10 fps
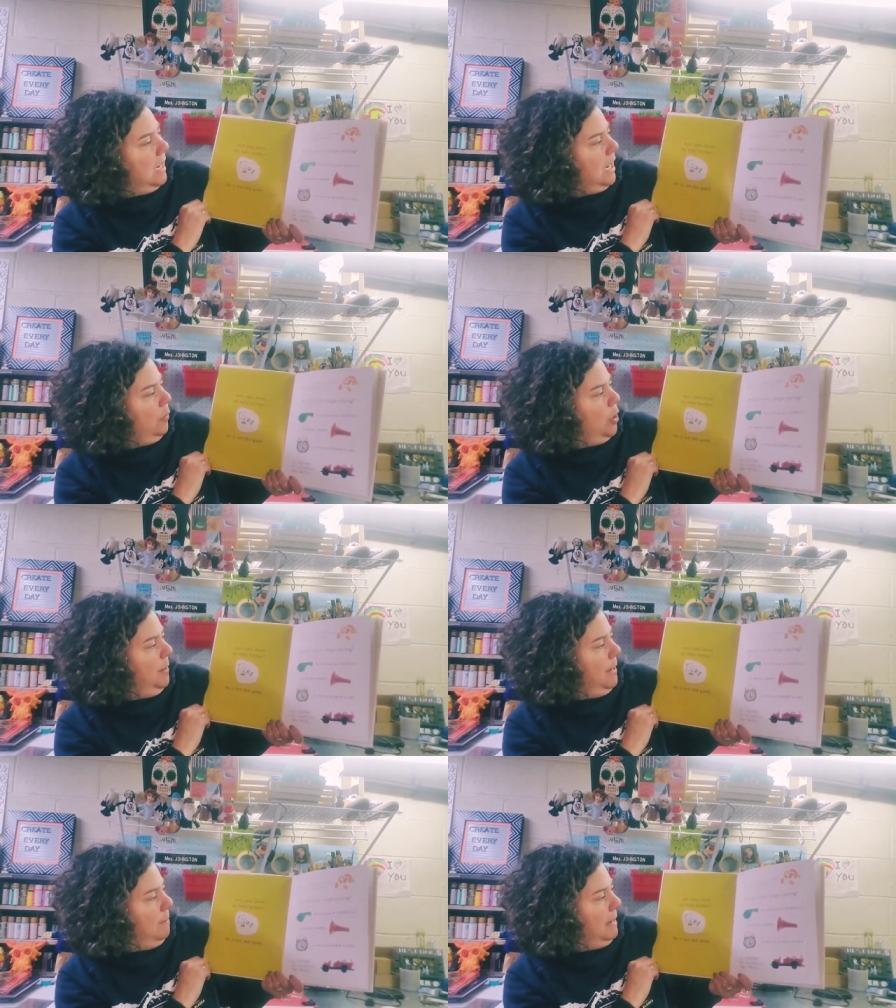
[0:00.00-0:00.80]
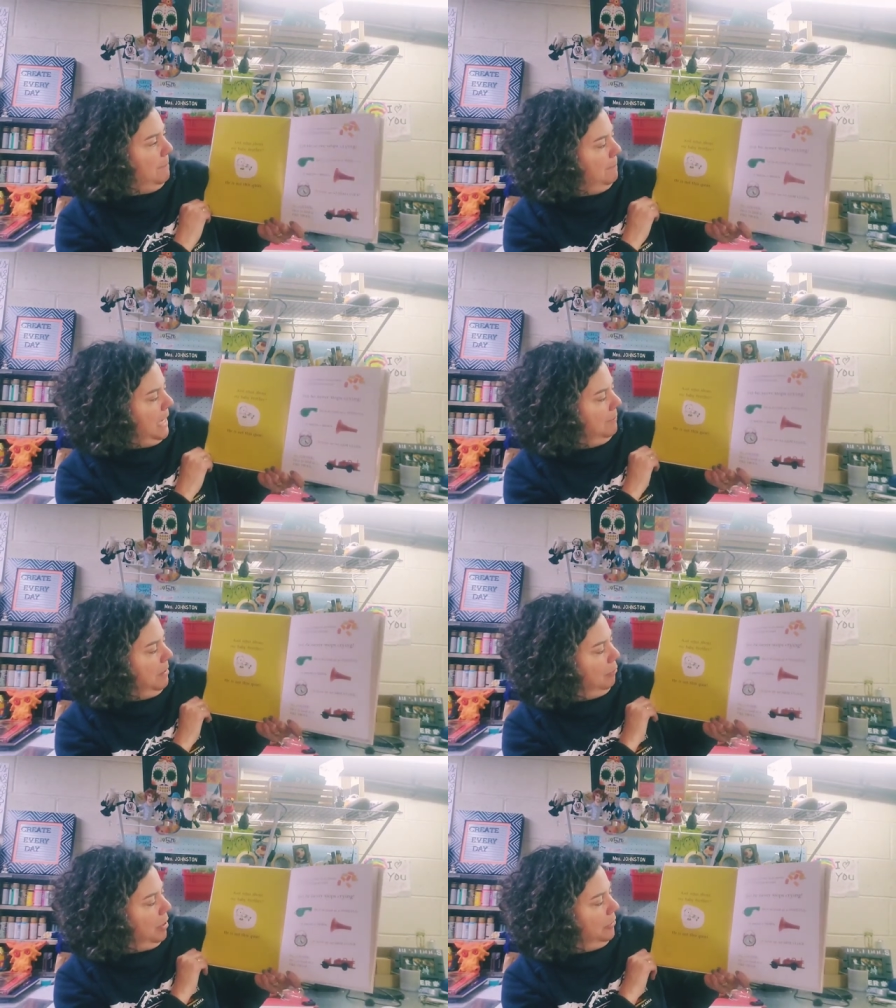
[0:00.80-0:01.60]
And what about my baby
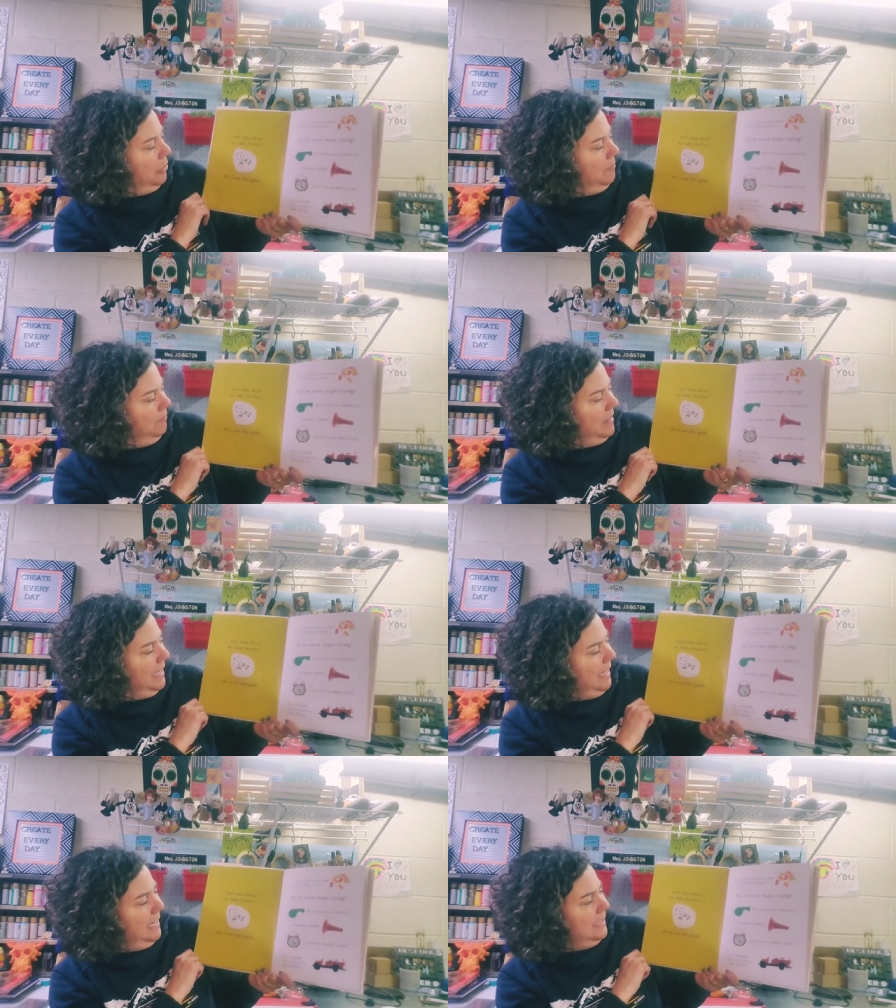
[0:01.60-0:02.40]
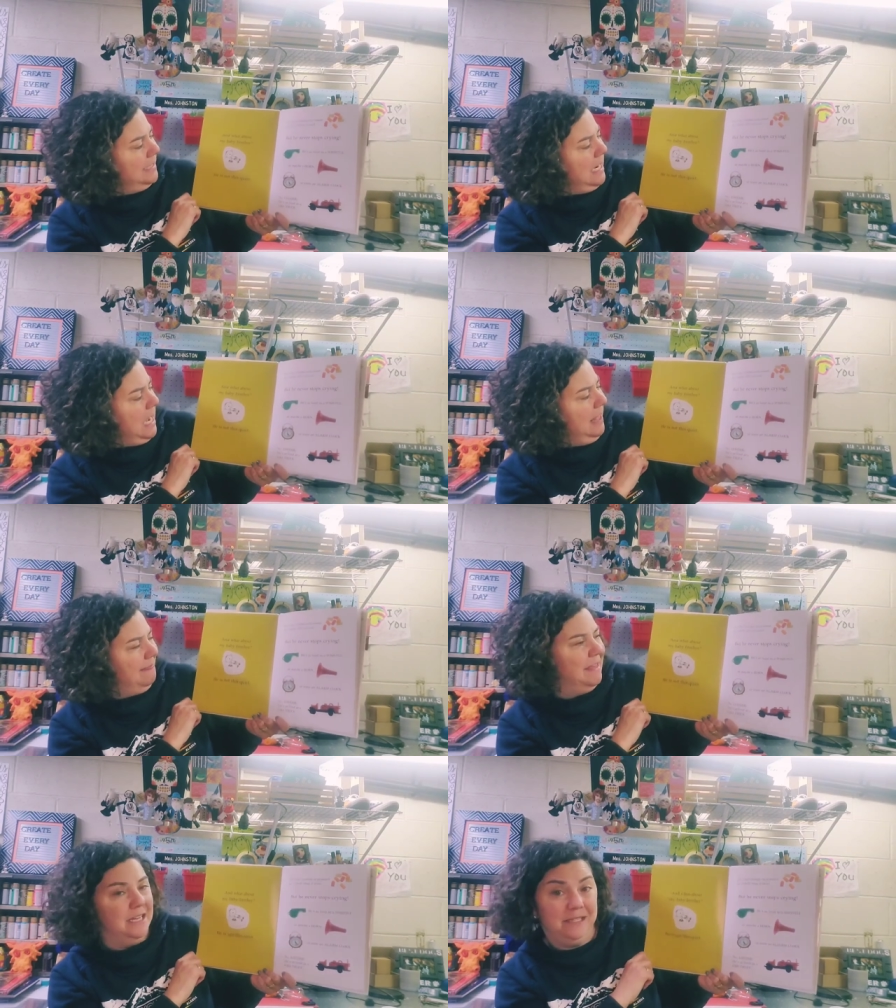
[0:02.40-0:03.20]
brother? He's
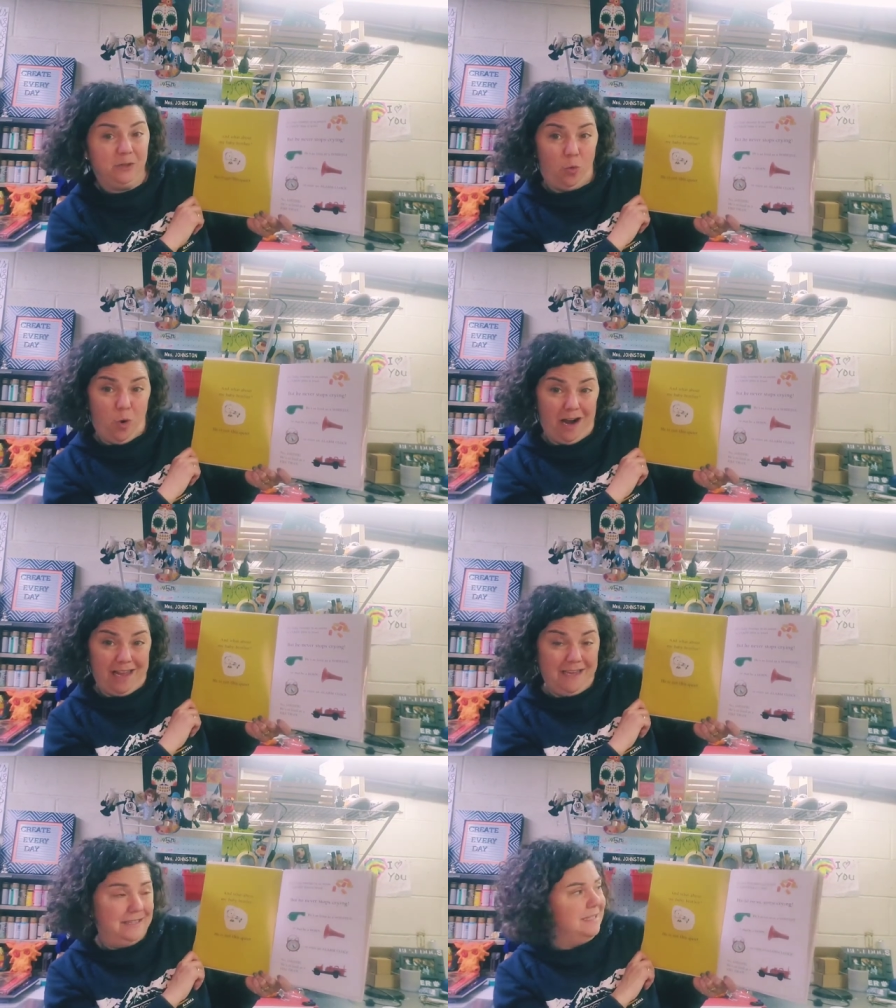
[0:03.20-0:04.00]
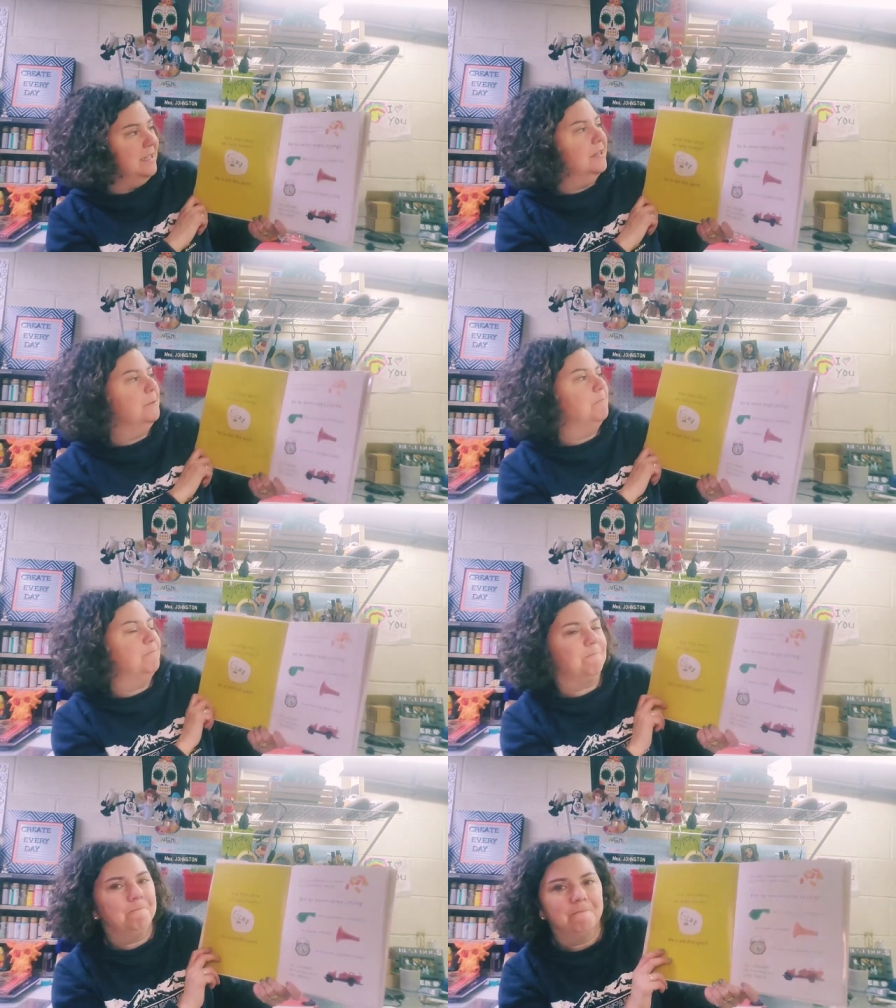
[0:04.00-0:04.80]
not this quiet.
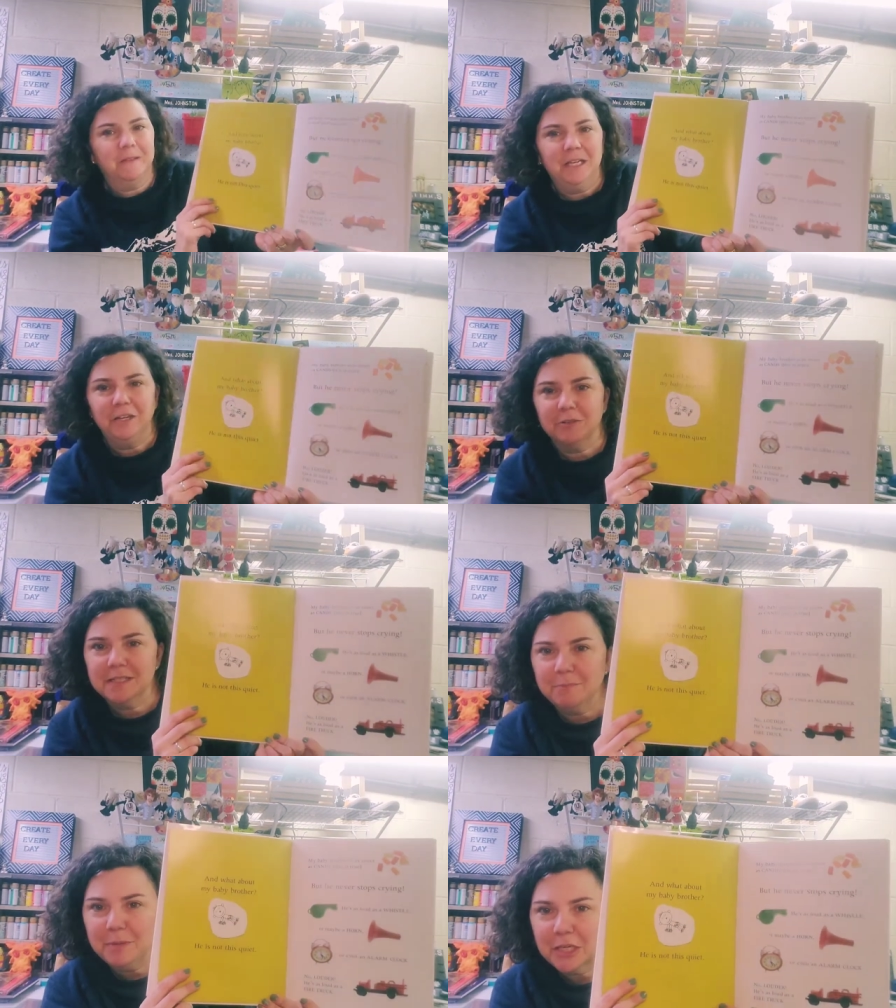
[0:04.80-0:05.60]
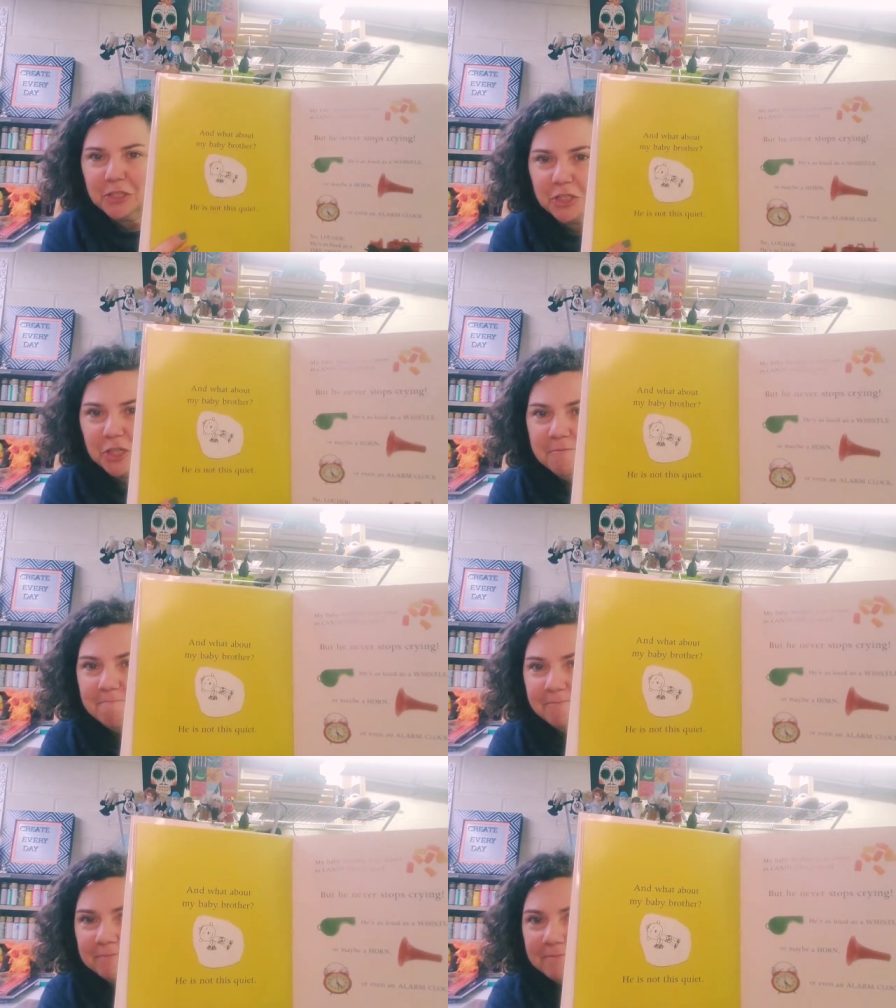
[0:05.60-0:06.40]
Here's the picture.
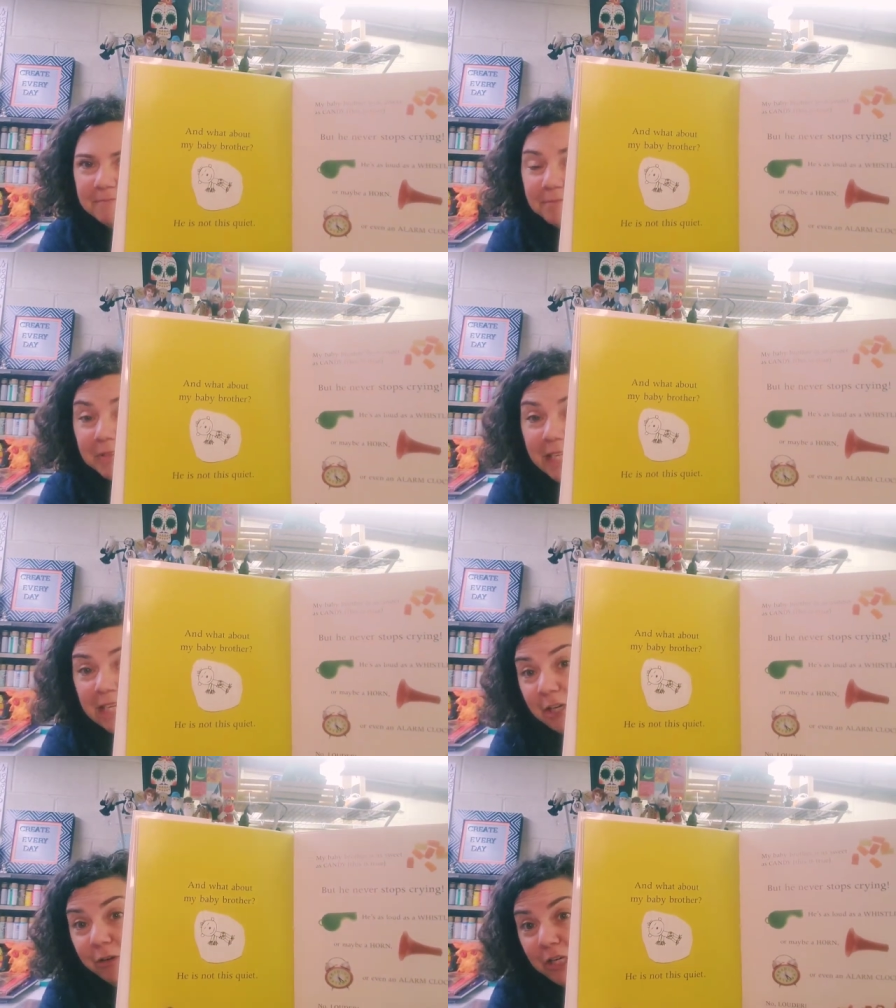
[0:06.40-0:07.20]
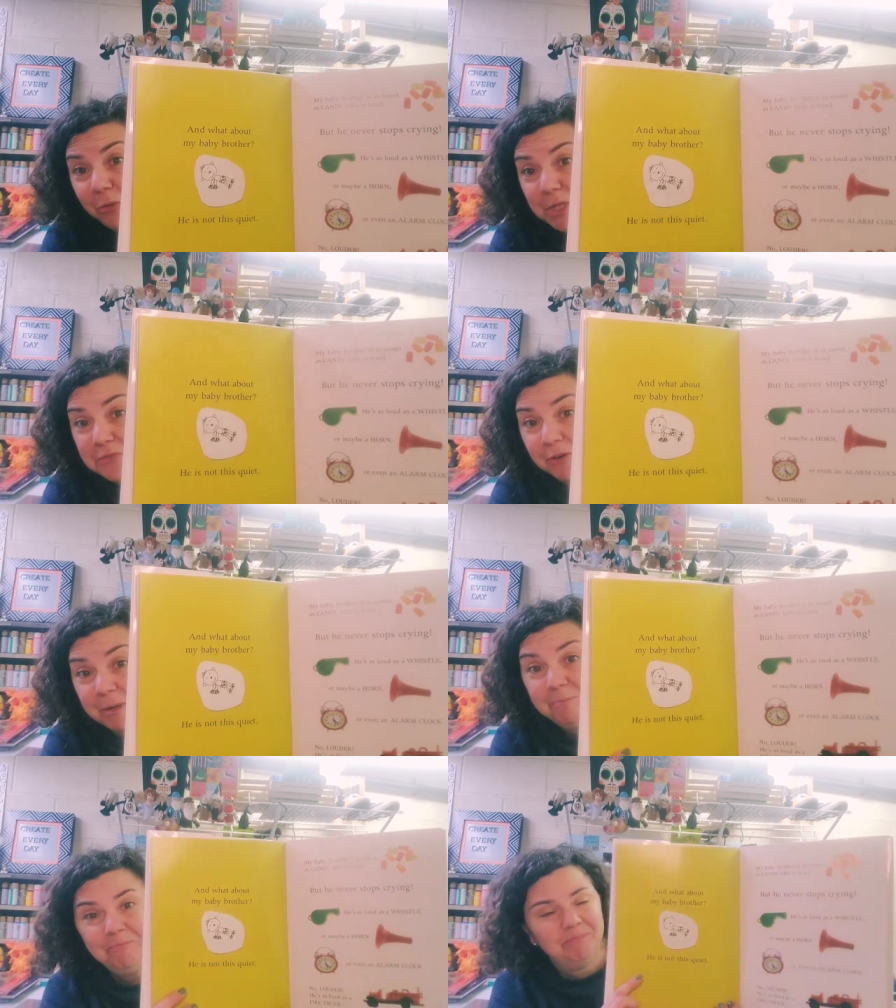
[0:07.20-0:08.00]
Can't hear any noise from
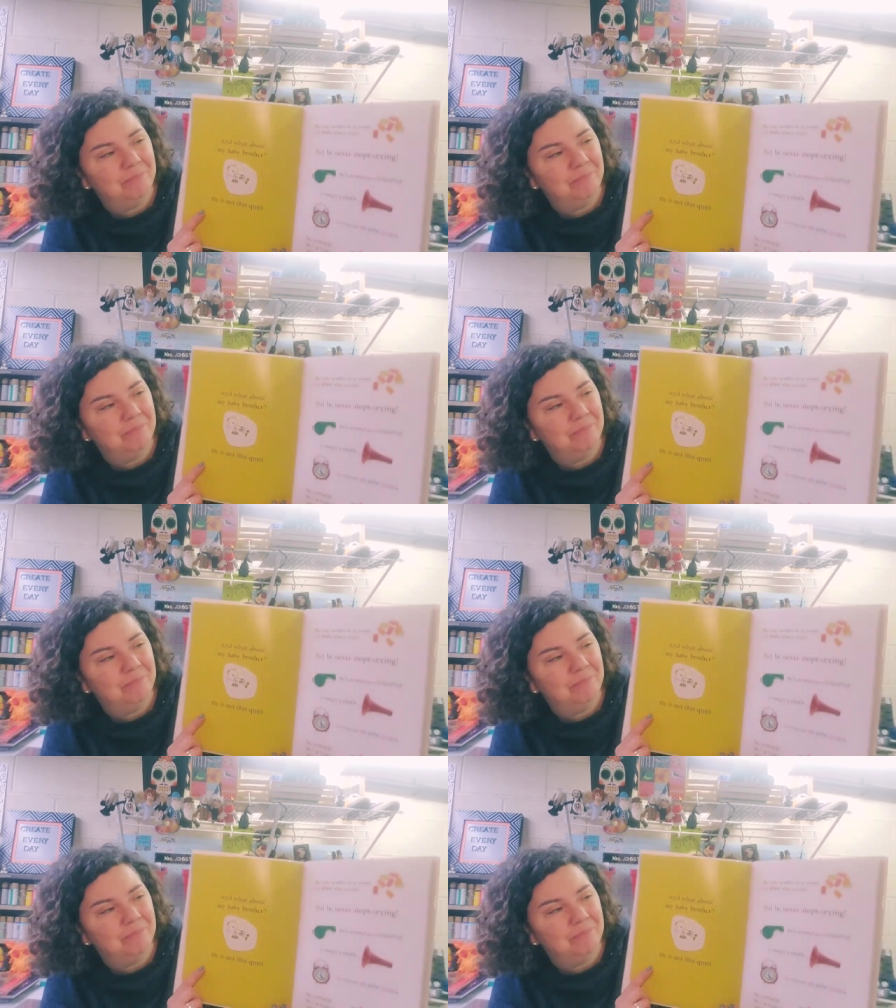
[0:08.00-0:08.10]
him.